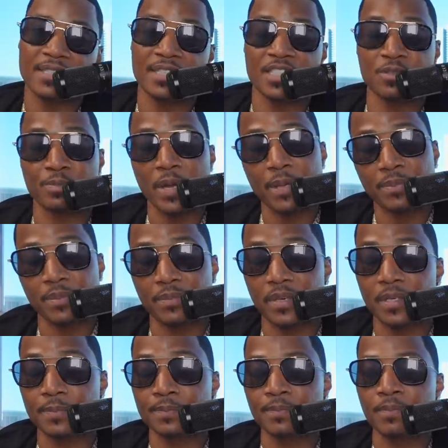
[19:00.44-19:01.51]
into this paper,
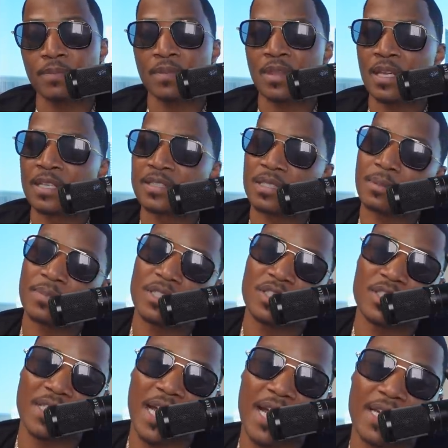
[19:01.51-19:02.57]
man. Some of the
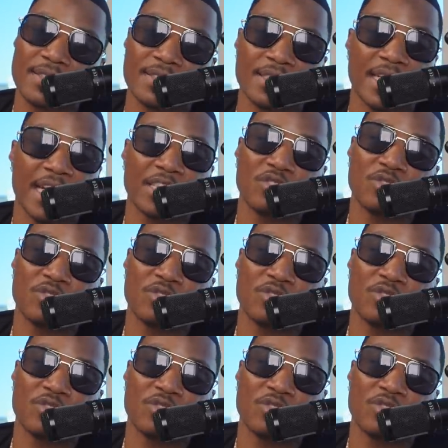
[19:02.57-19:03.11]
signs that I